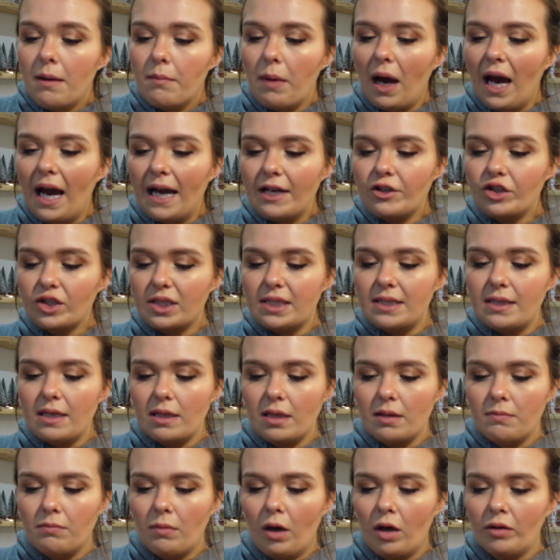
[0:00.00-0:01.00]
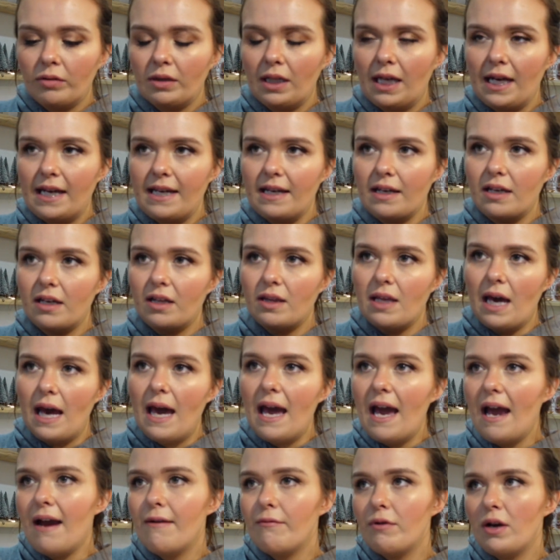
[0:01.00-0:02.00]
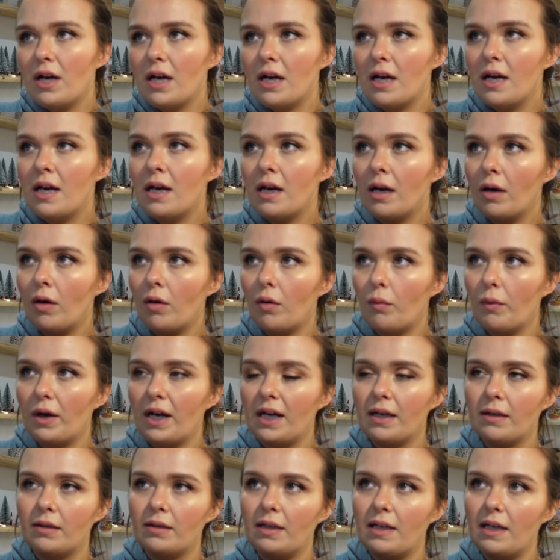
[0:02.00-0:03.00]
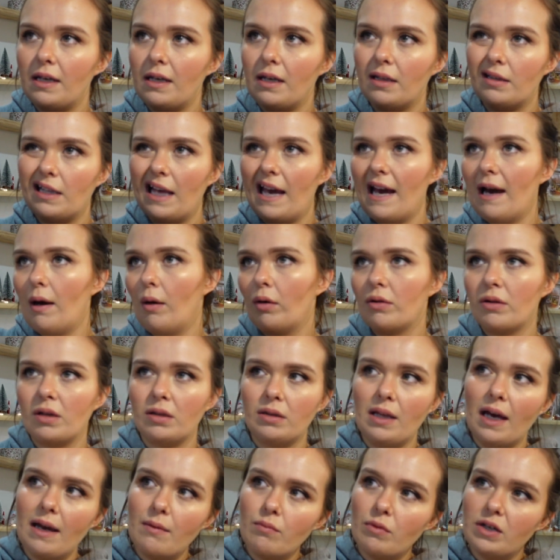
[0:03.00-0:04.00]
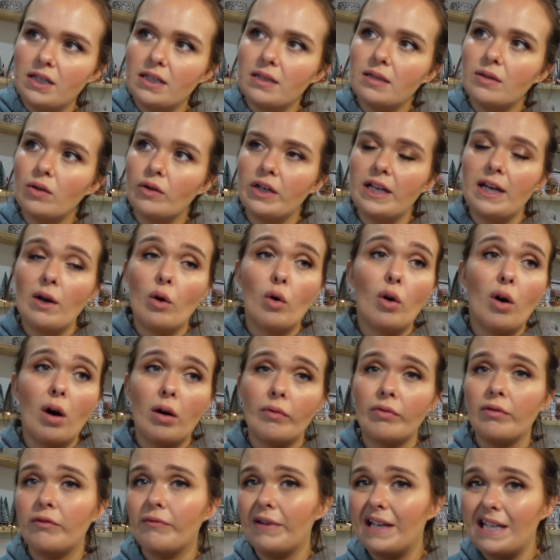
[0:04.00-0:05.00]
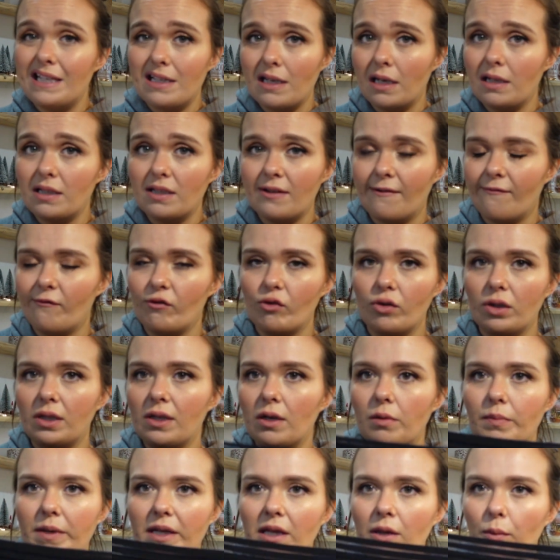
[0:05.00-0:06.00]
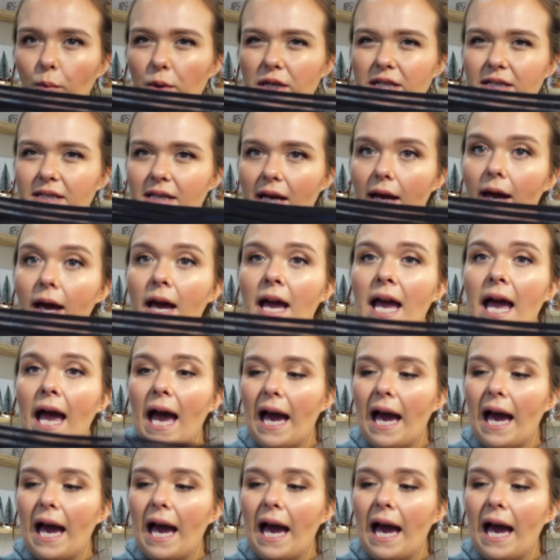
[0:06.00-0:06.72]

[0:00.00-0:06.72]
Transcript: But I just stick them on like the aerer when it like out on the line when it's sunny, or on the radiator for a little bit in the winter.